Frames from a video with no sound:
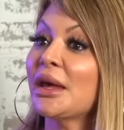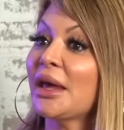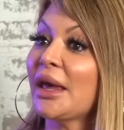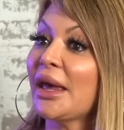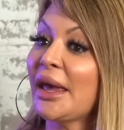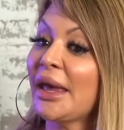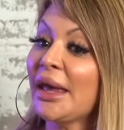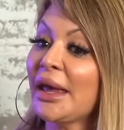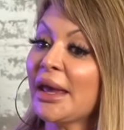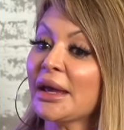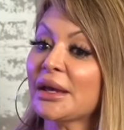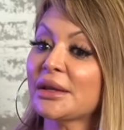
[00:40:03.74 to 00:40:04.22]

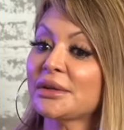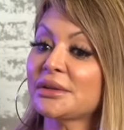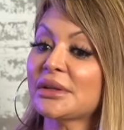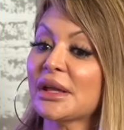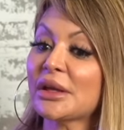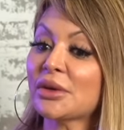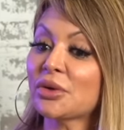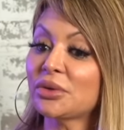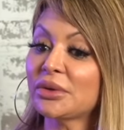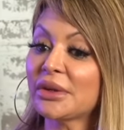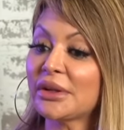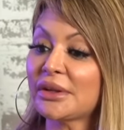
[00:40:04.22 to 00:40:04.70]
And
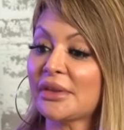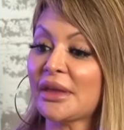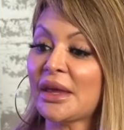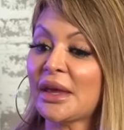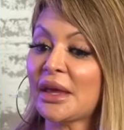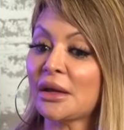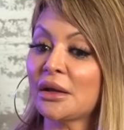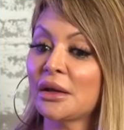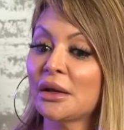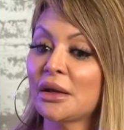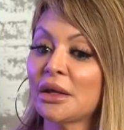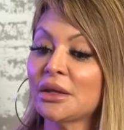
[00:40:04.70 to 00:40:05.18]
not only
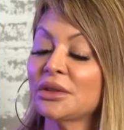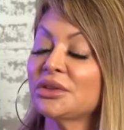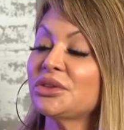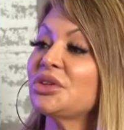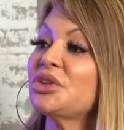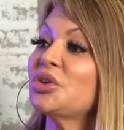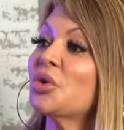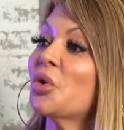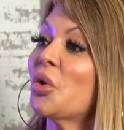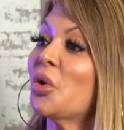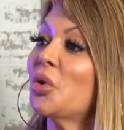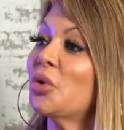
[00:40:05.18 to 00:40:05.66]
that,
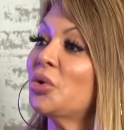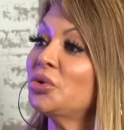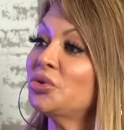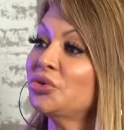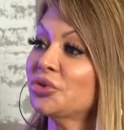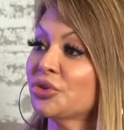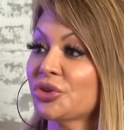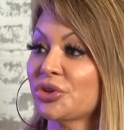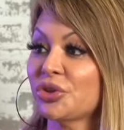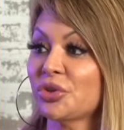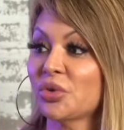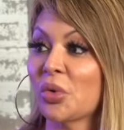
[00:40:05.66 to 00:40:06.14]
the
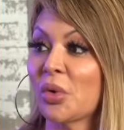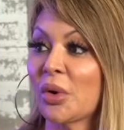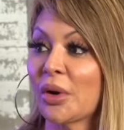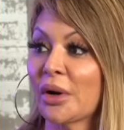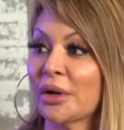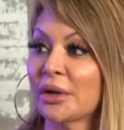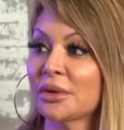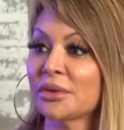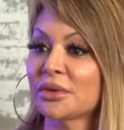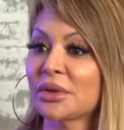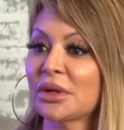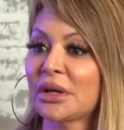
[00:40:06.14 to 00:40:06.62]
older you
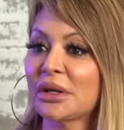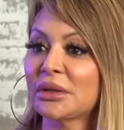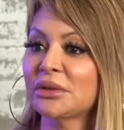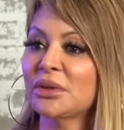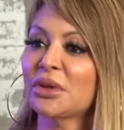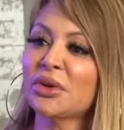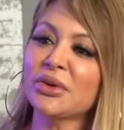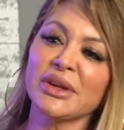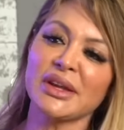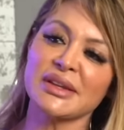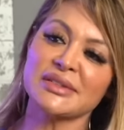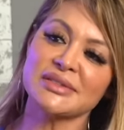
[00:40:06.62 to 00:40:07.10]
are, they're like,
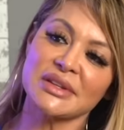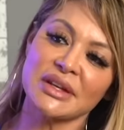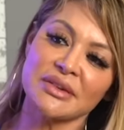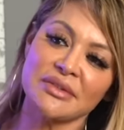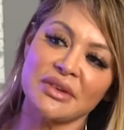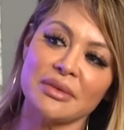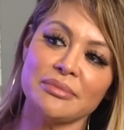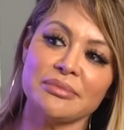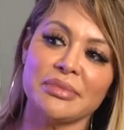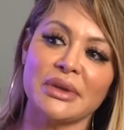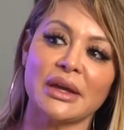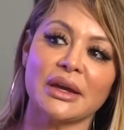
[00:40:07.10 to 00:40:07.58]
no, ya está
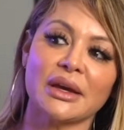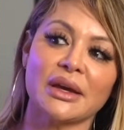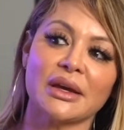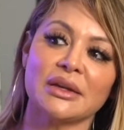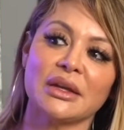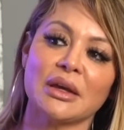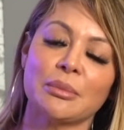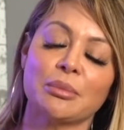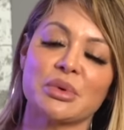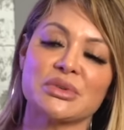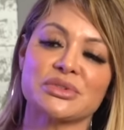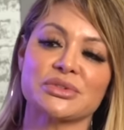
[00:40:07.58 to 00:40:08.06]
bien vieja,
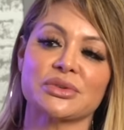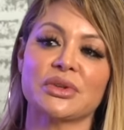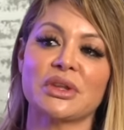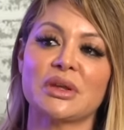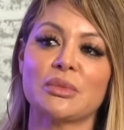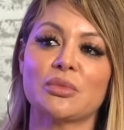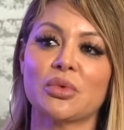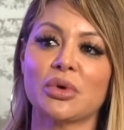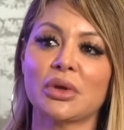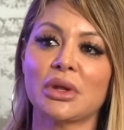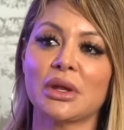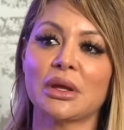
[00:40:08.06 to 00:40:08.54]
ya pasó
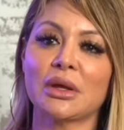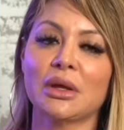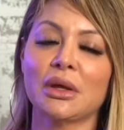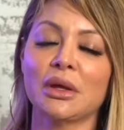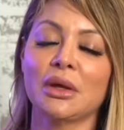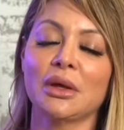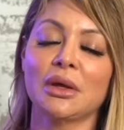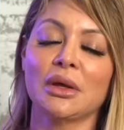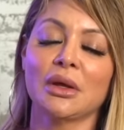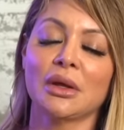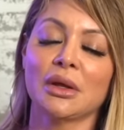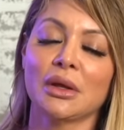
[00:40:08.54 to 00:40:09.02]
de moda.
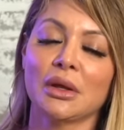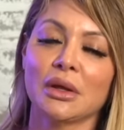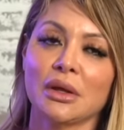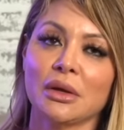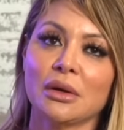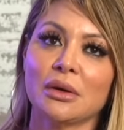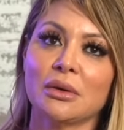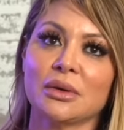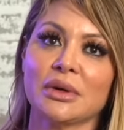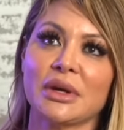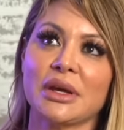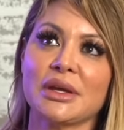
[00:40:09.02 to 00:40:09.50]

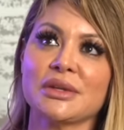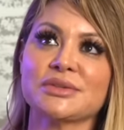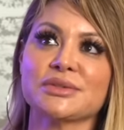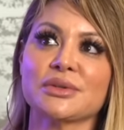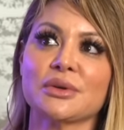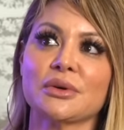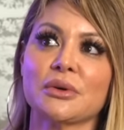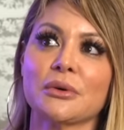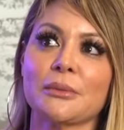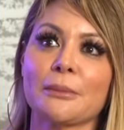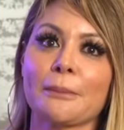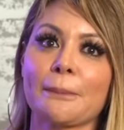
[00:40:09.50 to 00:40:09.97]
Okay,
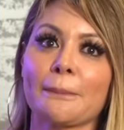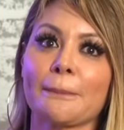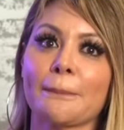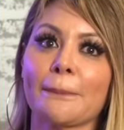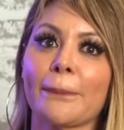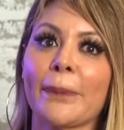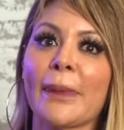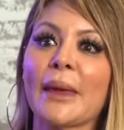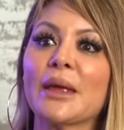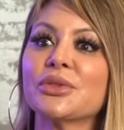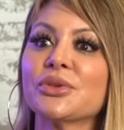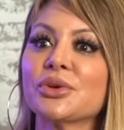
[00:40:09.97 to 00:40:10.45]
so
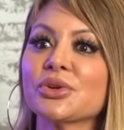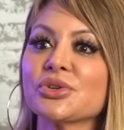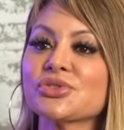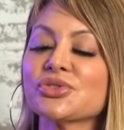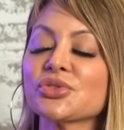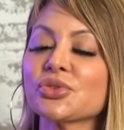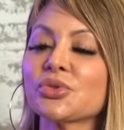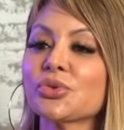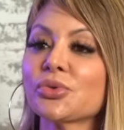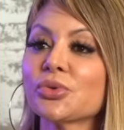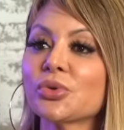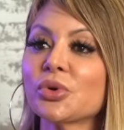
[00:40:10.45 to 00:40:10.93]

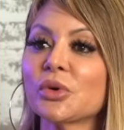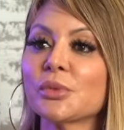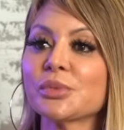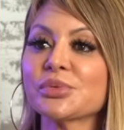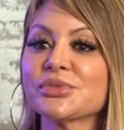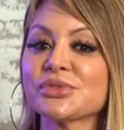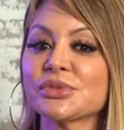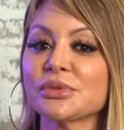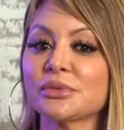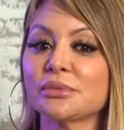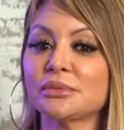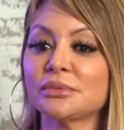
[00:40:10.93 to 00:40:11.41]
there's
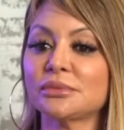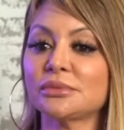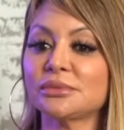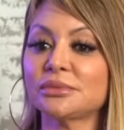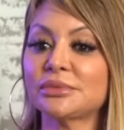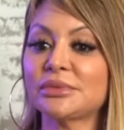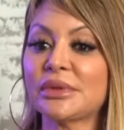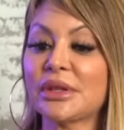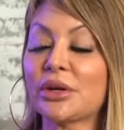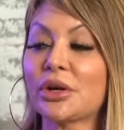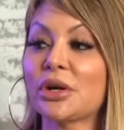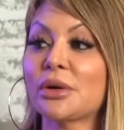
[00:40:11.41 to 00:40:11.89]
groups
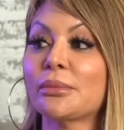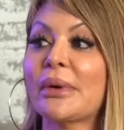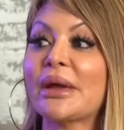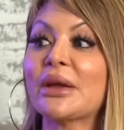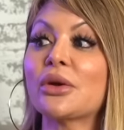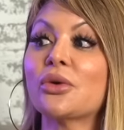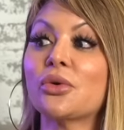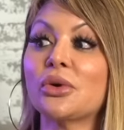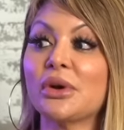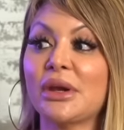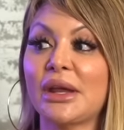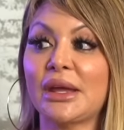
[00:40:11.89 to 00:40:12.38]
that are my
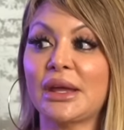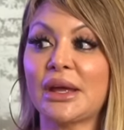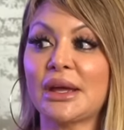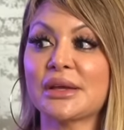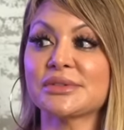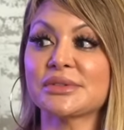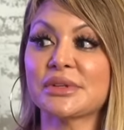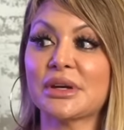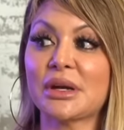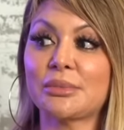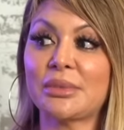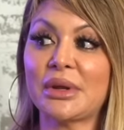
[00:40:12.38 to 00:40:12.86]

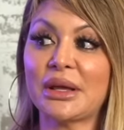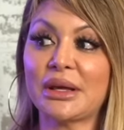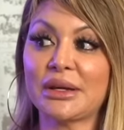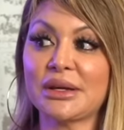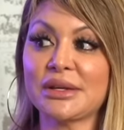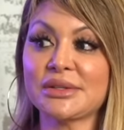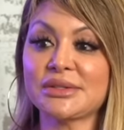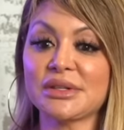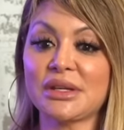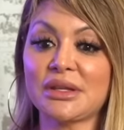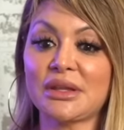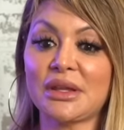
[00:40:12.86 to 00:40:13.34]
colegas that I'm not going
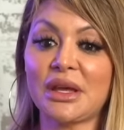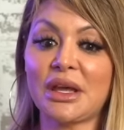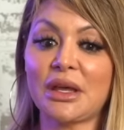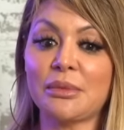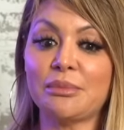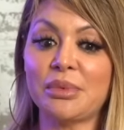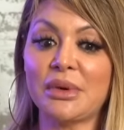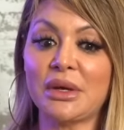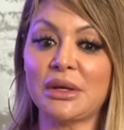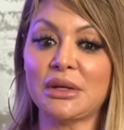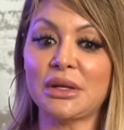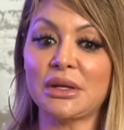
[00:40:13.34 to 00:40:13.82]
to say that
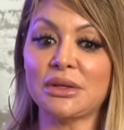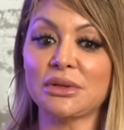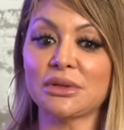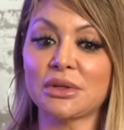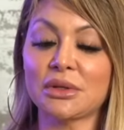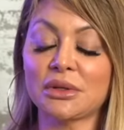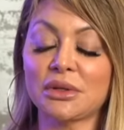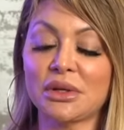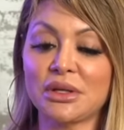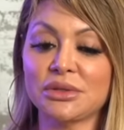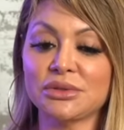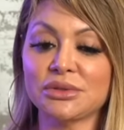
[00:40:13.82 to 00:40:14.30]
have been in
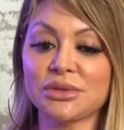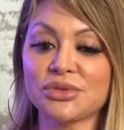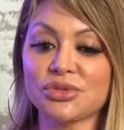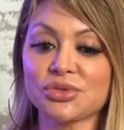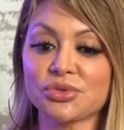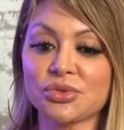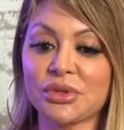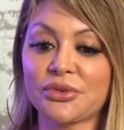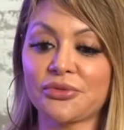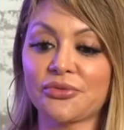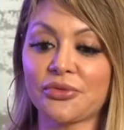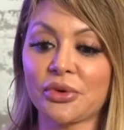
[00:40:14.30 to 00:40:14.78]
the
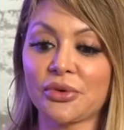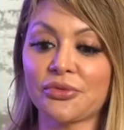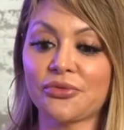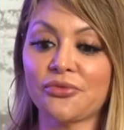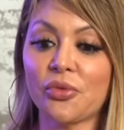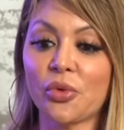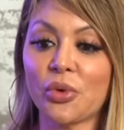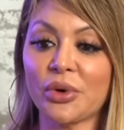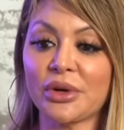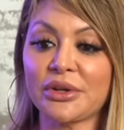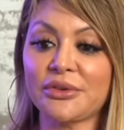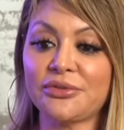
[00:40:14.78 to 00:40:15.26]
industry for
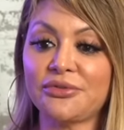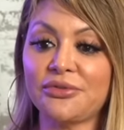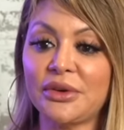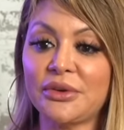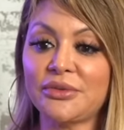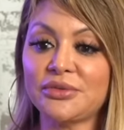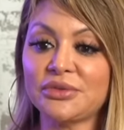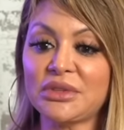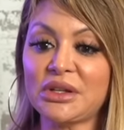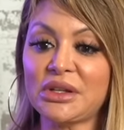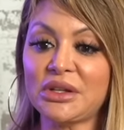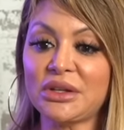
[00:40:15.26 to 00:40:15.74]
40,
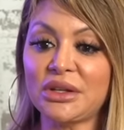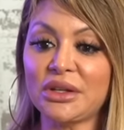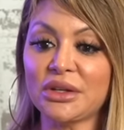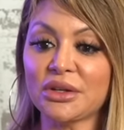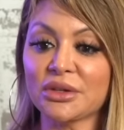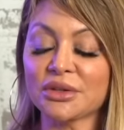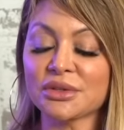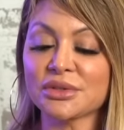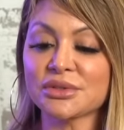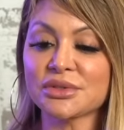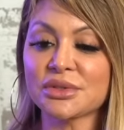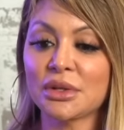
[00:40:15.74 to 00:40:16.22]
50
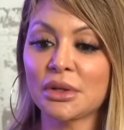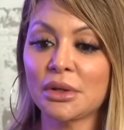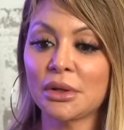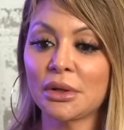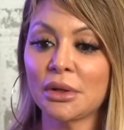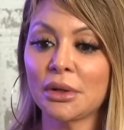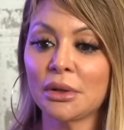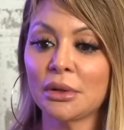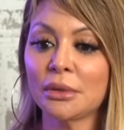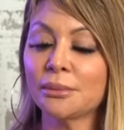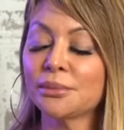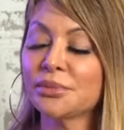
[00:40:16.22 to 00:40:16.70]
years.
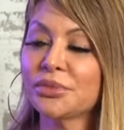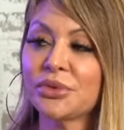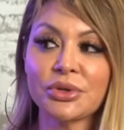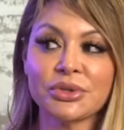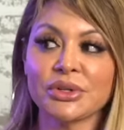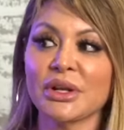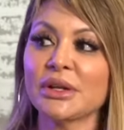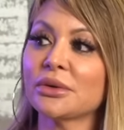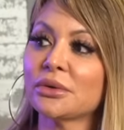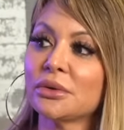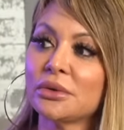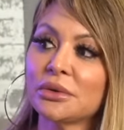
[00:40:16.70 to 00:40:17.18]
They're
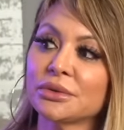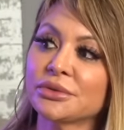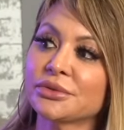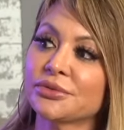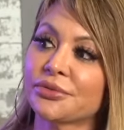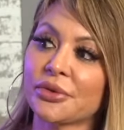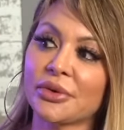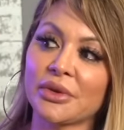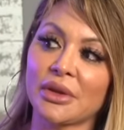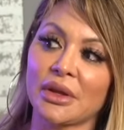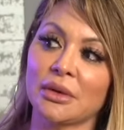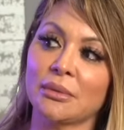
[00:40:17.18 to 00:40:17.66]
not old
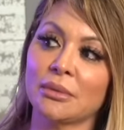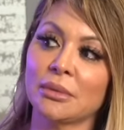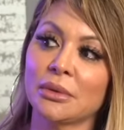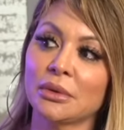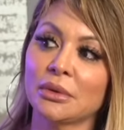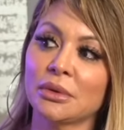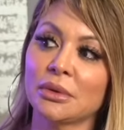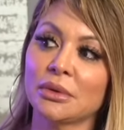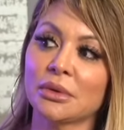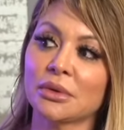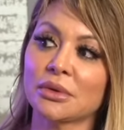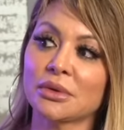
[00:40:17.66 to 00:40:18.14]
for them.
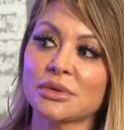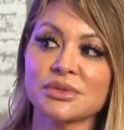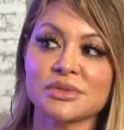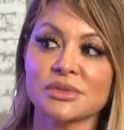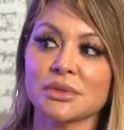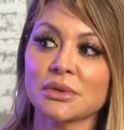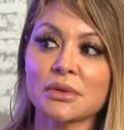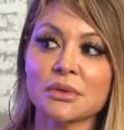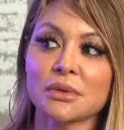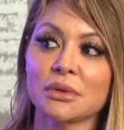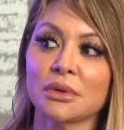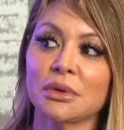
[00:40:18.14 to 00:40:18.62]
Yeah. You know, they're
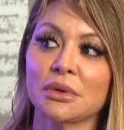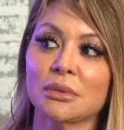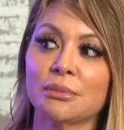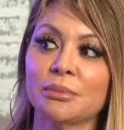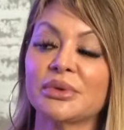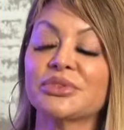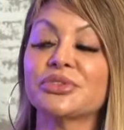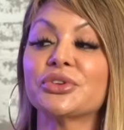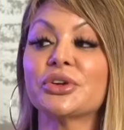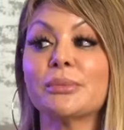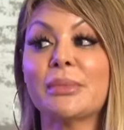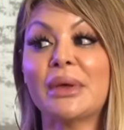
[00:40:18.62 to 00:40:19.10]
still cool,
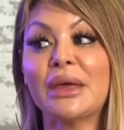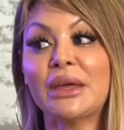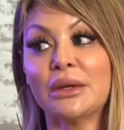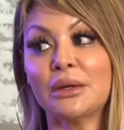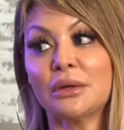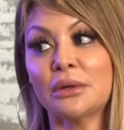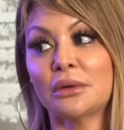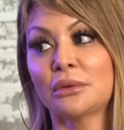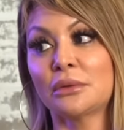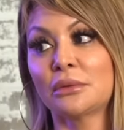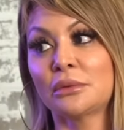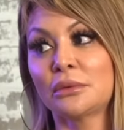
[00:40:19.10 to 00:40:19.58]
but they're
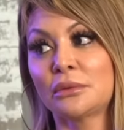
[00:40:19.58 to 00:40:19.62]
men.